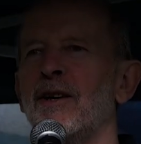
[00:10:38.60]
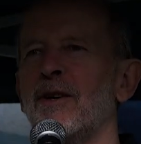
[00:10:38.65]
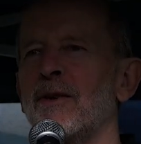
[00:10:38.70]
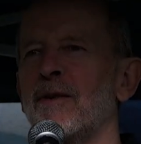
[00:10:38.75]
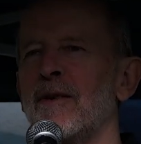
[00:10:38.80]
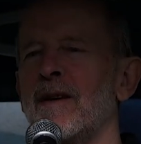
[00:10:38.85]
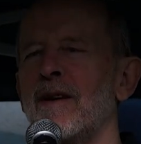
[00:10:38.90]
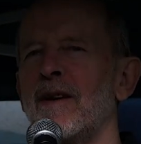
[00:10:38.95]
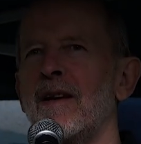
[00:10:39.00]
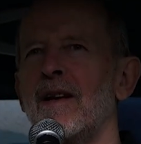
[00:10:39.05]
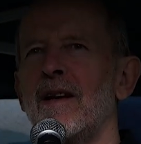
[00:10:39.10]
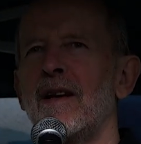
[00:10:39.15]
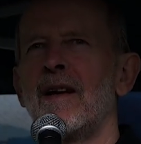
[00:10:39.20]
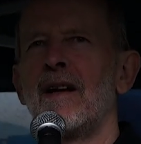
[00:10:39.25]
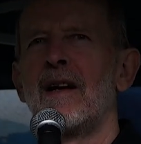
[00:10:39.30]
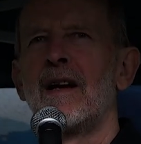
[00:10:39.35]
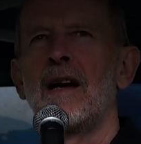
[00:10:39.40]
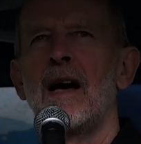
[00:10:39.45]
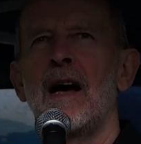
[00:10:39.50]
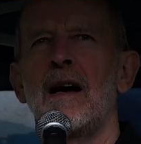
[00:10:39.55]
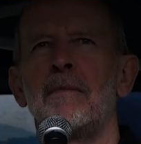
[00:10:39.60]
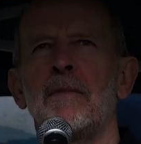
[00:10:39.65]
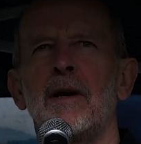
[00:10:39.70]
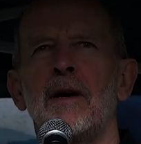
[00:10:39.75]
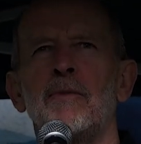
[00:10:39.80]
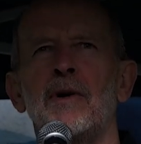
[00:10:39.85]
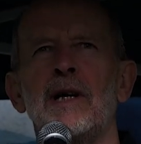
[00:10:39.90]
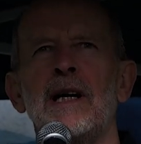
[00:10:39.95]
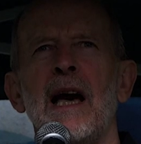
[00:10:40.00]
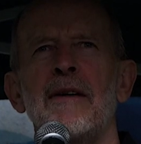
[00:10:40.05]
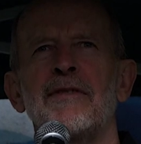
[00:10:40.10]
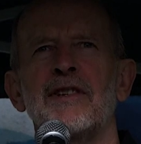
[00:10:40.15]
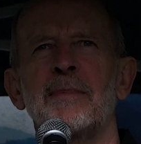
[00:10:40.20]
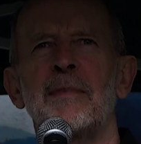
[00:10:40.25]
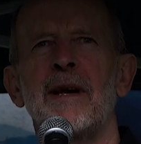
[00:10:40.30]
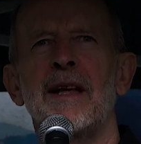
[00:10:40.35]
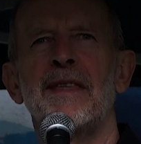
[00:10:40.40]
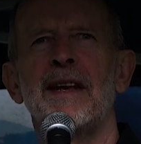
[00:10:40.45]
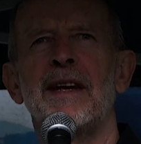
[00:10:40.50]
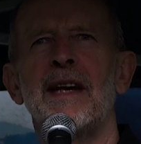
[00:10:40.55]
you. We have
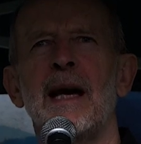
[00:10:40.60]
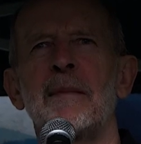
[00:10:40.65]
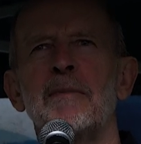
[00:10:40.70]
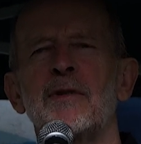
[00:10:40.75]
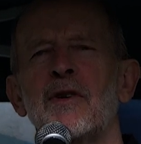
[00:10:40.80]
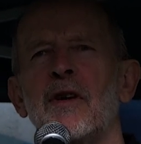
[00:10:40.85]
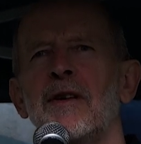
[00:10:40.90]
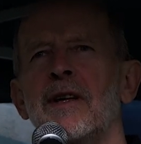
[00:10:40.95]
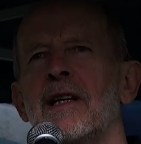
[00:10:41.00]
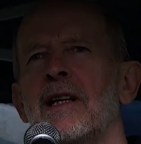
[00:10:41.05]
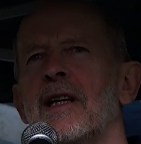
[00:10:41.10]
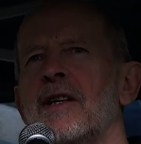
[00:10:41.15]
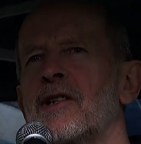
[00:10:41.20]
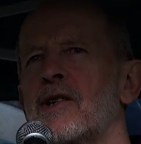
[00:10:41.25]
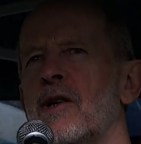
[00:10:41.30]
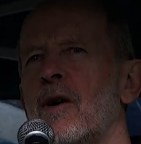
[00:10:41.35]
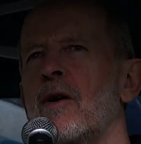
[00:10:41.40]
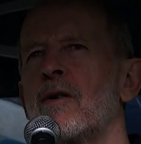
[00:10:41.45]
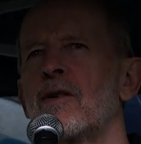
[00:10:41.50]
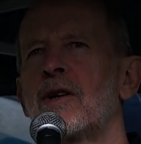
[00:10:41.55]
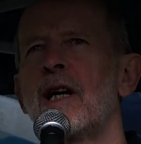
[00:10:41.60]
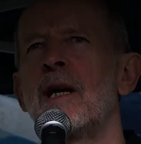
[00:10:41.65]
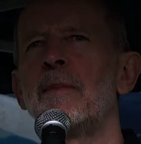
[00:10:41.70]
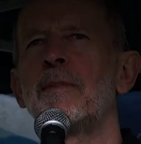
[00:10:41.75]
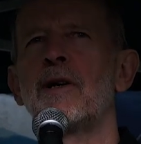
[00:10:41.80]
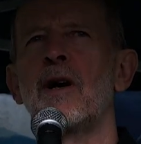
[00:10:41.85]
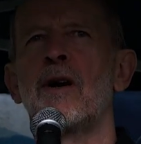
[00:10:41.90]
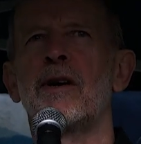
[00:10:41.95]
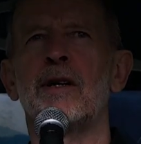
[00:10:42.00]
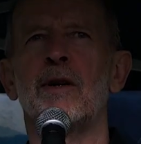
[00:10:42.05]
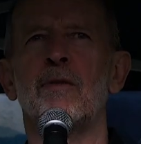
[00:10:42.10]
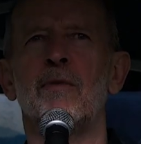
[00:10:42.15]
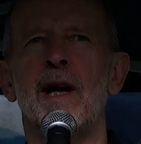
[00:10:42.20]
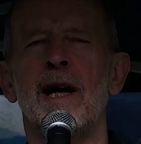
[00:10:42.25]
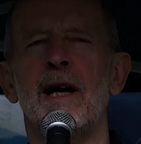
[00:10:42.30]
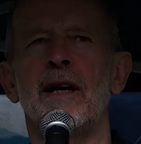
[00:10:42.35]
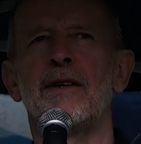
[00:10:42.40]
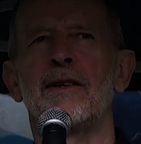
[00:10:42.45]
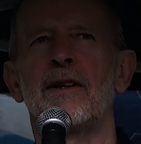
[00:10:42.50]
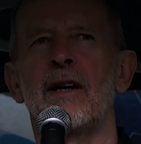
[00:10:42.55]
some other names on the list, so I'll keep going
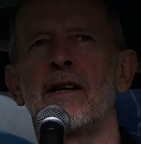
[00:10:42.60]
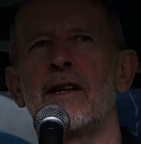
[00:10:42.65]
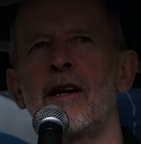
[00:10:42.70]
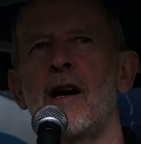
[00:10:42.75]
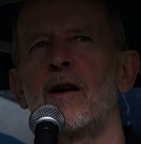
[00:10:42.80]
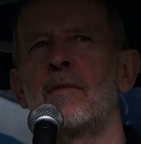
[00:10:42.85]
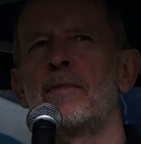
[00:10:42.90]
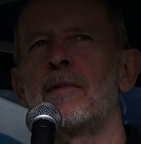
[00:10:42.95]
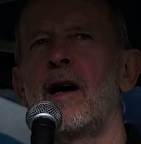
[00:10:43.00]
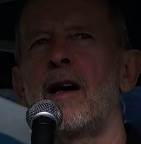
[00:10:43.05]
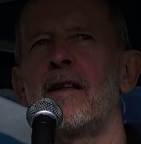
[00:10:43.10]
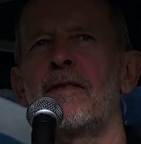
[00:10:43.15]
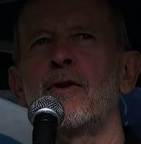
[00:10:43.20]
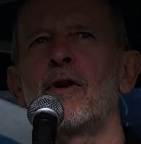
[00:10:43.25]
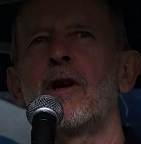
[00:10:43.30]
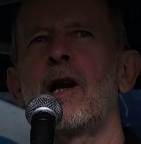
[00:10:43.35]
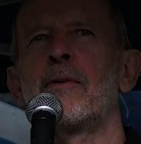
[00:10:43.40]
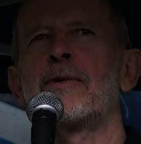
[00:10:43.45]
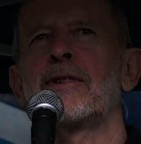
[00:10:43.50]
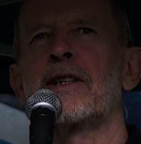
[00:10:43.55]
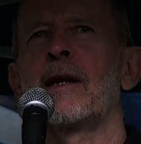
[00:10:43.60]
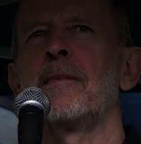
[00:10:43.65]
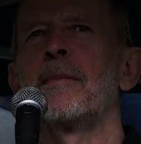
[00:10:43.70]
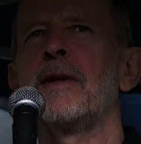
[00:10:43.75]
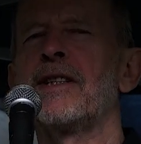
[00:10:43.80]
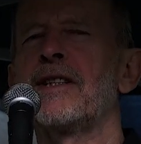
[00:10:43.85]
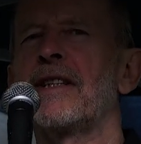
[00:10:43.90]
around. I thought I was going to be